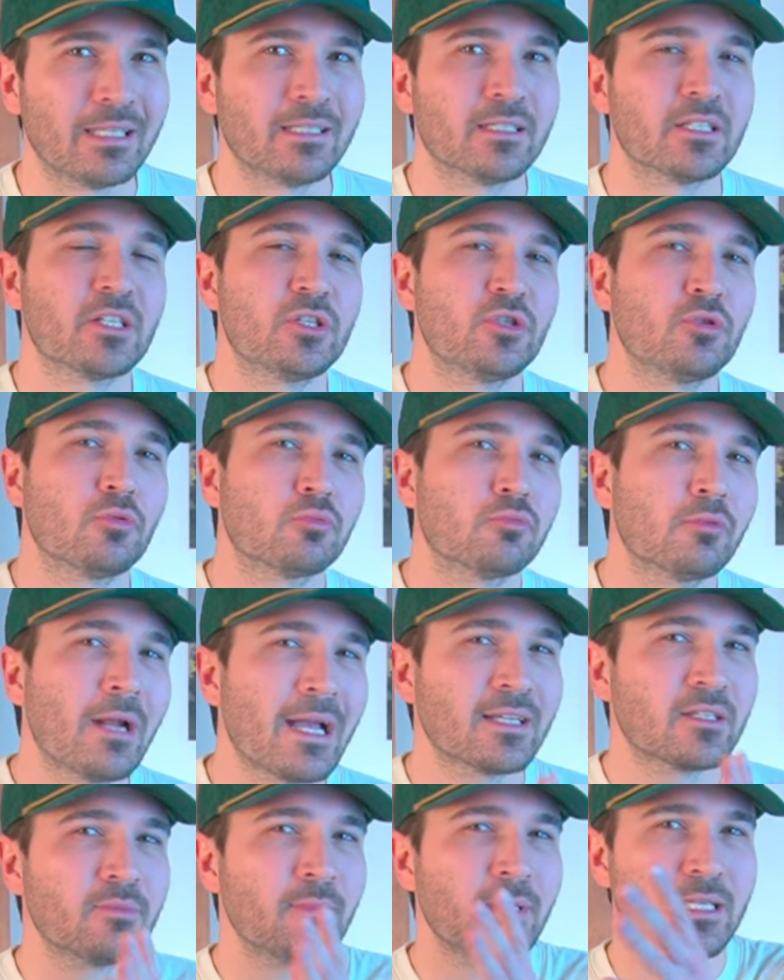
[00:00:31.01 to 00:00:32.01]
Does it
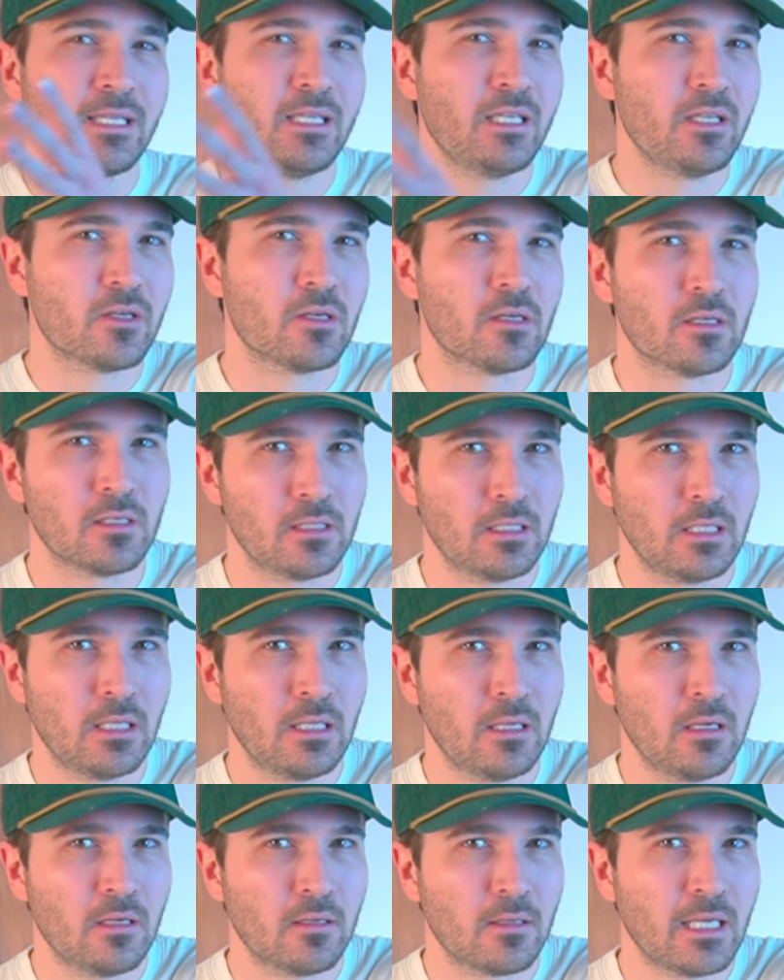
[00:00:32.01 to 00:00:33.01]
direct my ear
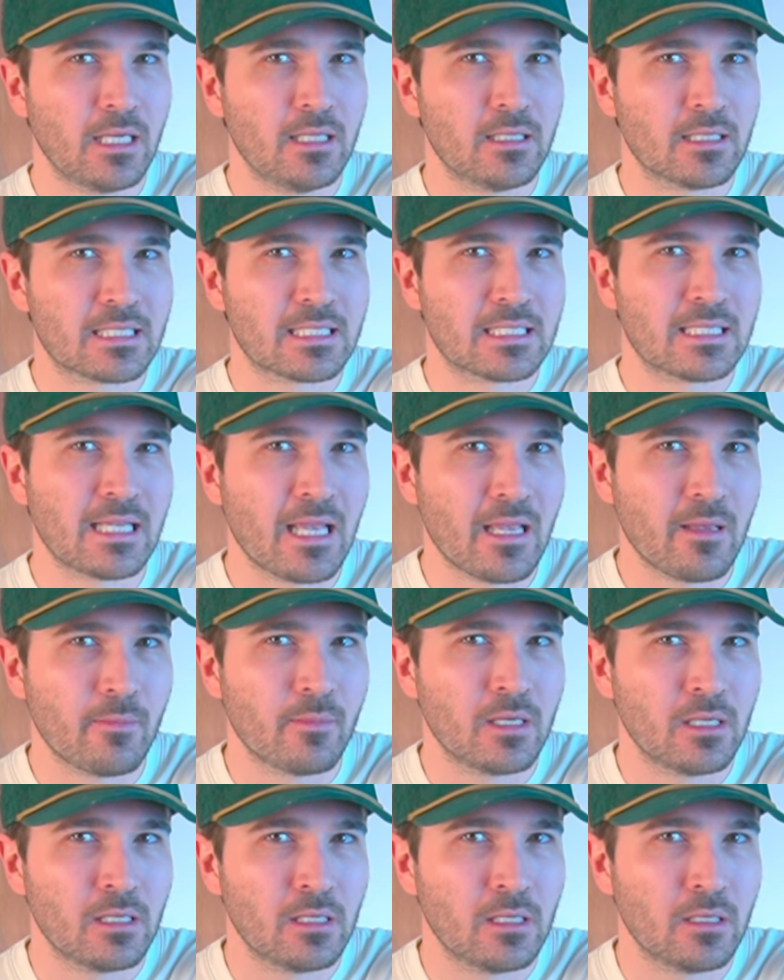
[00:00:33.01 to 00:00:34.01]
in the
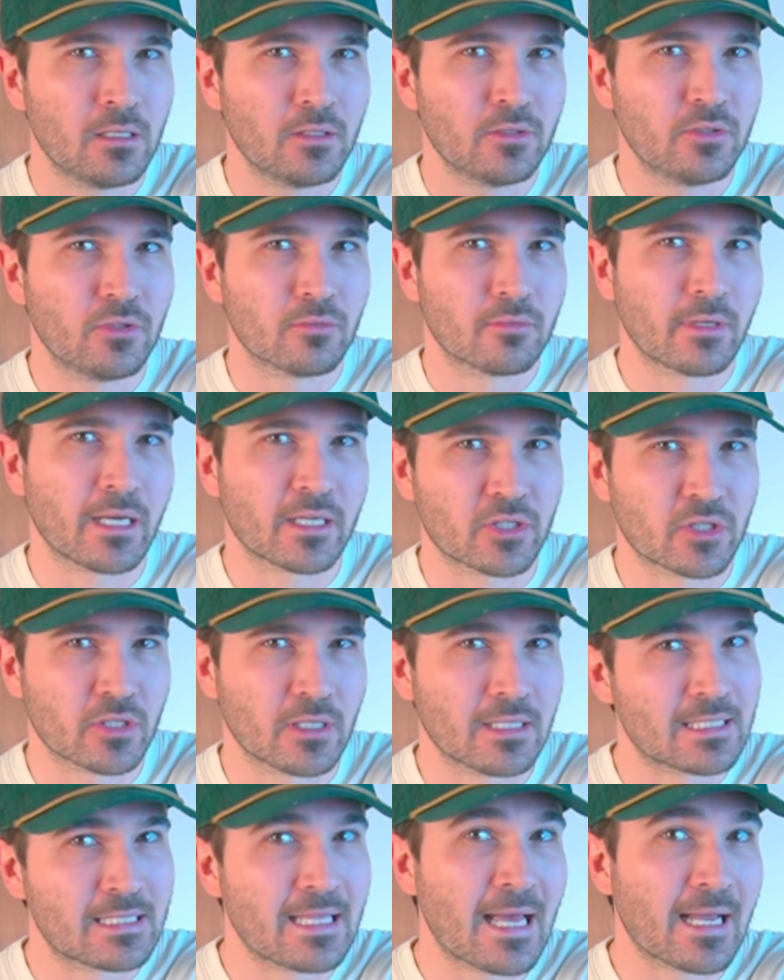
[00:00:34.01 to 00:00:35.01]
same direction
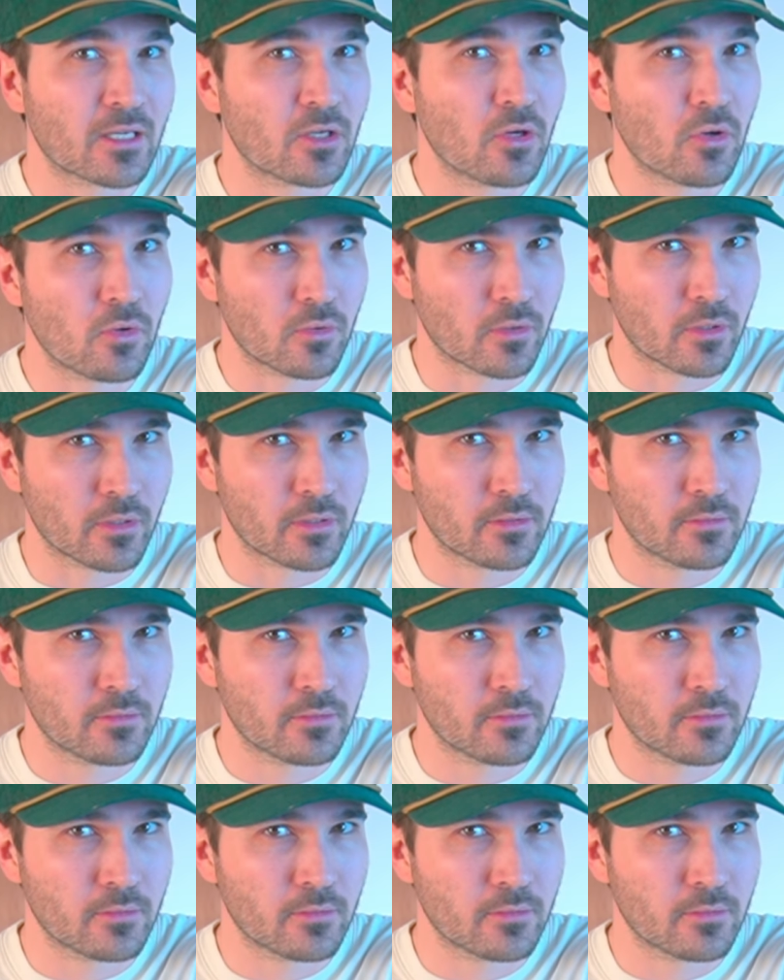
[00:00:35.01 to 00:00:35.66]
as that chord?